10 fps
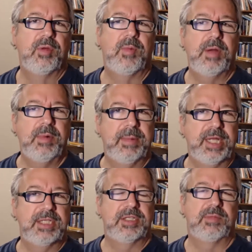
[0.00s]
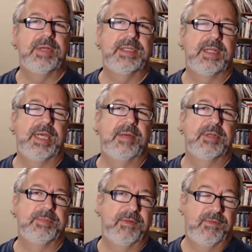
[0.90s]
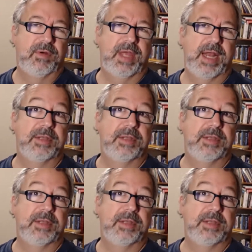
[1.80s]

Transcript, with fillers: The one we released just recently was before that.